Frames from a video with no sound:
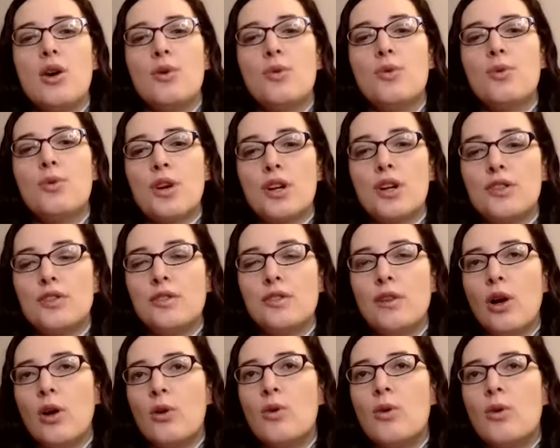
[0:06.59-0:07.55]

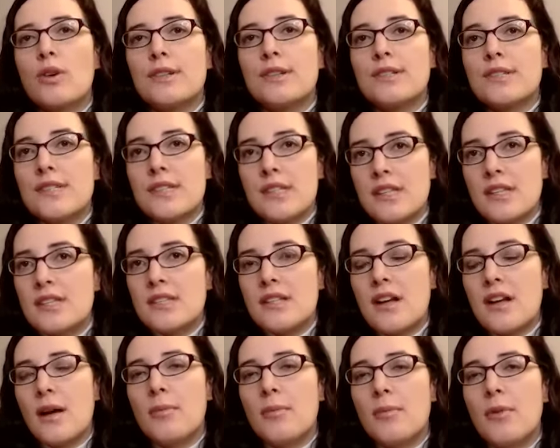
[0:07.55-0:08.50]
workflow or
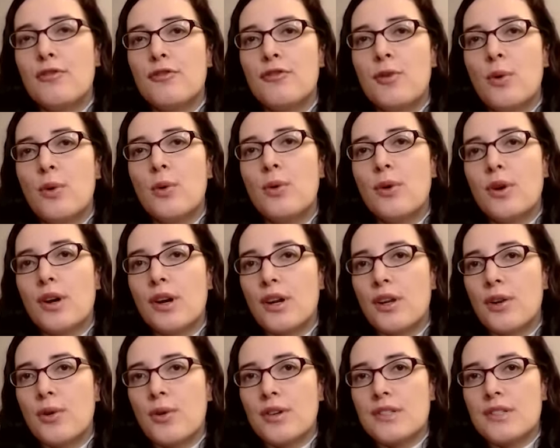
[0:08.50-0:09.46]
system for
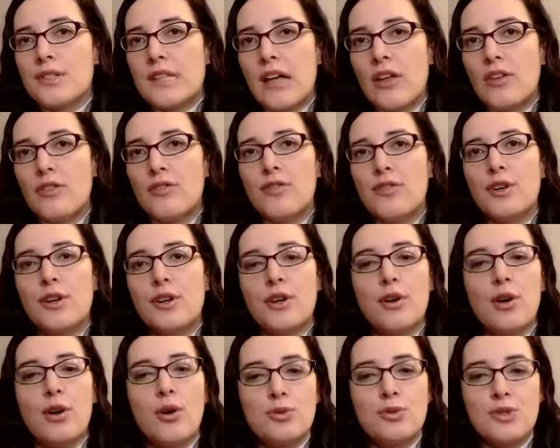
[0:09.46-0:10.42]
yourself, for your
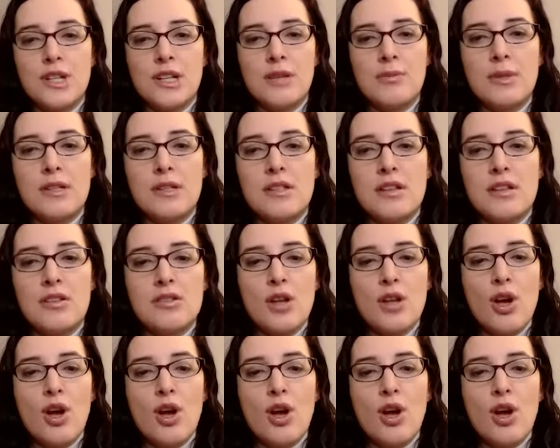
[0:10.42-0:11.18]
coaching business,